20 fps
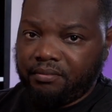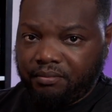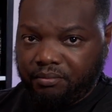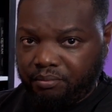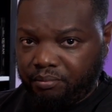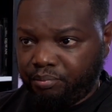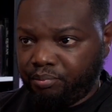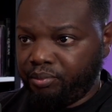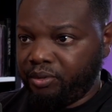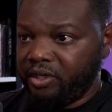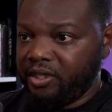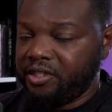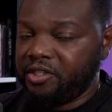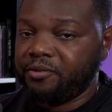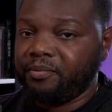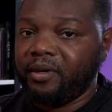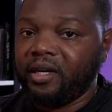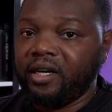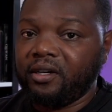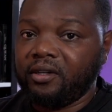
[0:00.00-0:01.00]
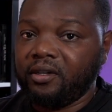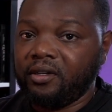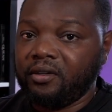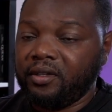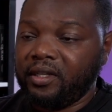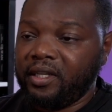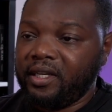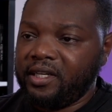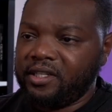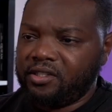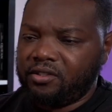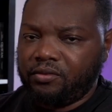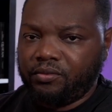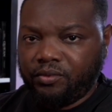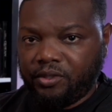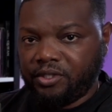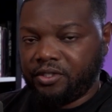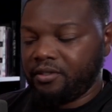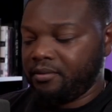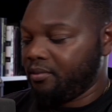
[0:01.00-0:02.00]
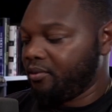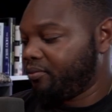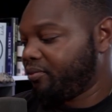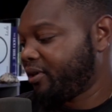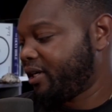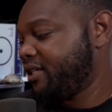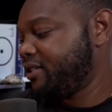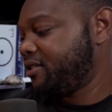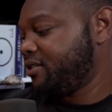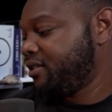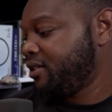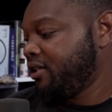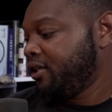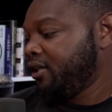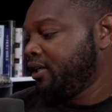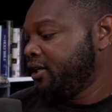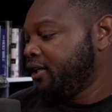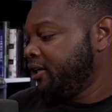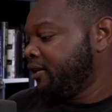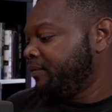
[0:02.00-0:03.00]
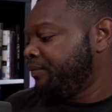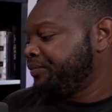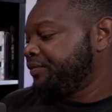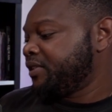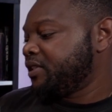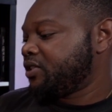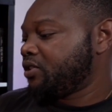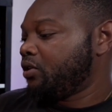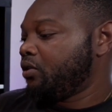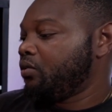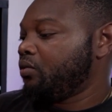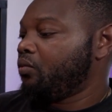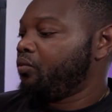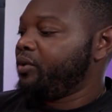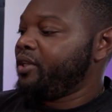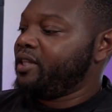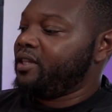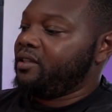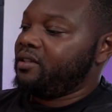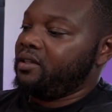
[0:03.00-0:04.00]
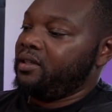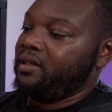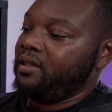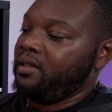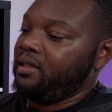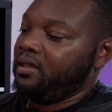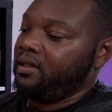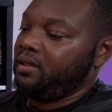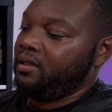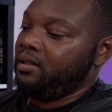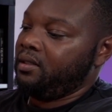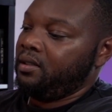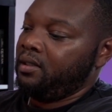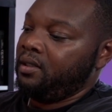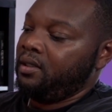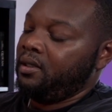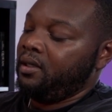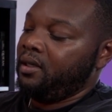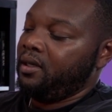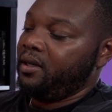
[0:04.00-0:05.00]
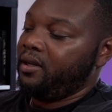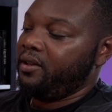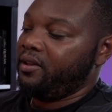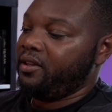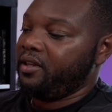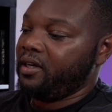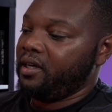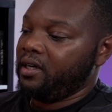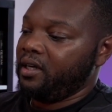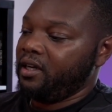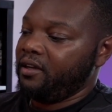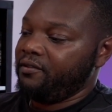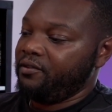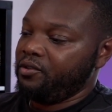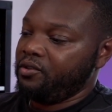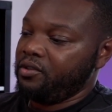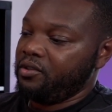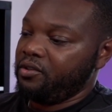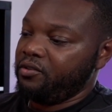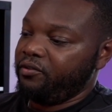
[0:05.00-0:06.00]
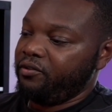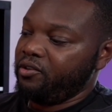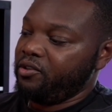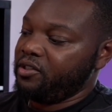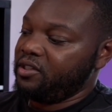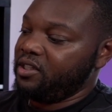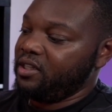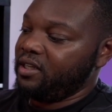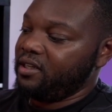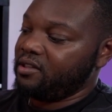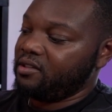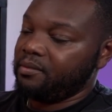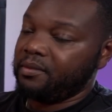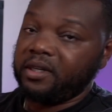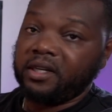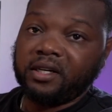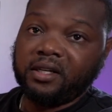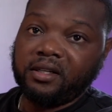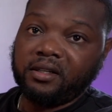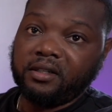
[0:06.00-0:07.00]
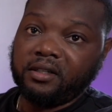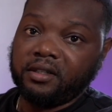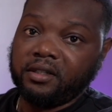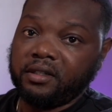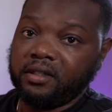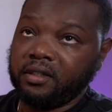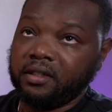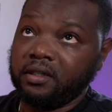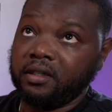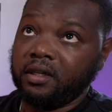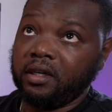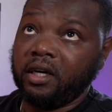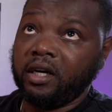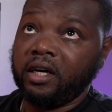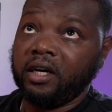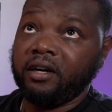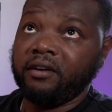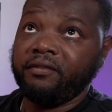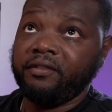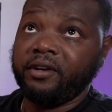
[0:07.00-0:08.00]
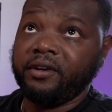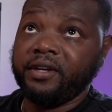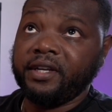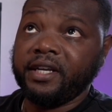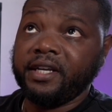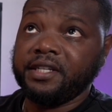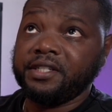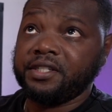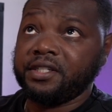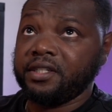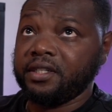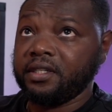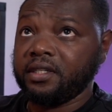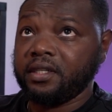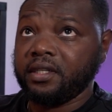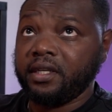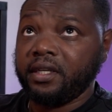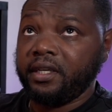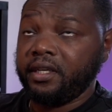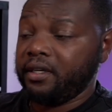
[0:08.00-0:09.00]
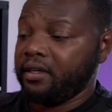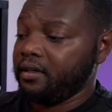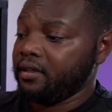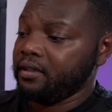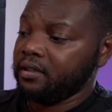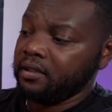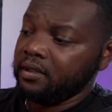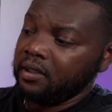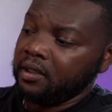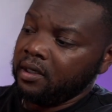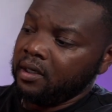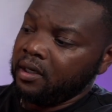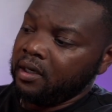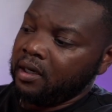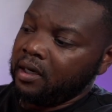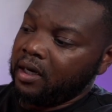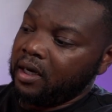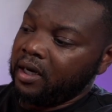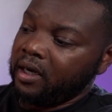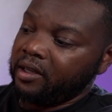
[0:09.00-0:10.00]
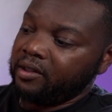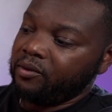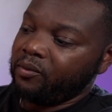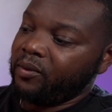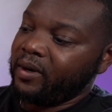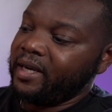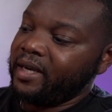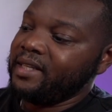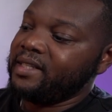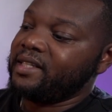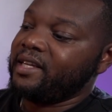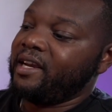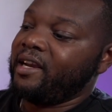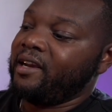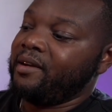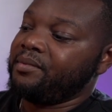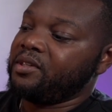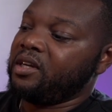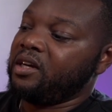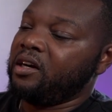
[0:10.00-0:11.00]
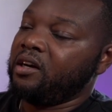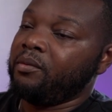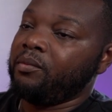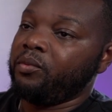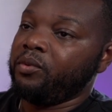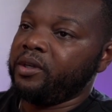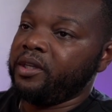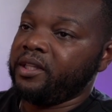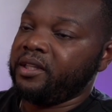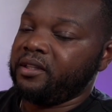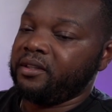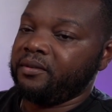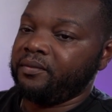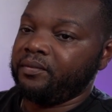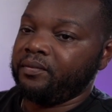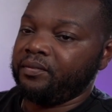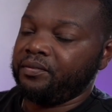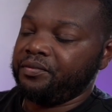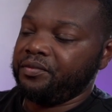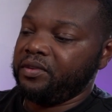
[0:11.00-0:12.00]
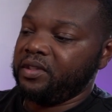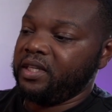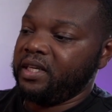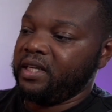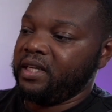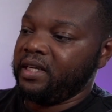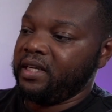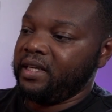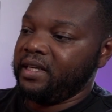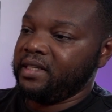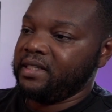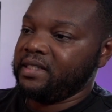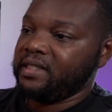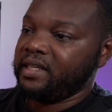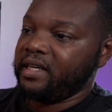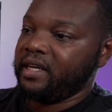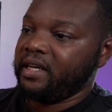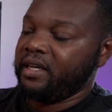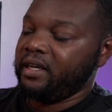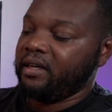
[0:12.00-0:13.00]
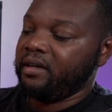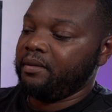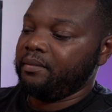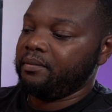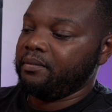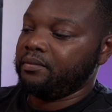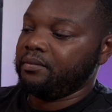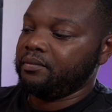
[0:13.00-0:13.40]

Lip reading: pretty spot on, and it's a reasonable price. So with if you can see, there's some color variation here. The white tabs come with the exam,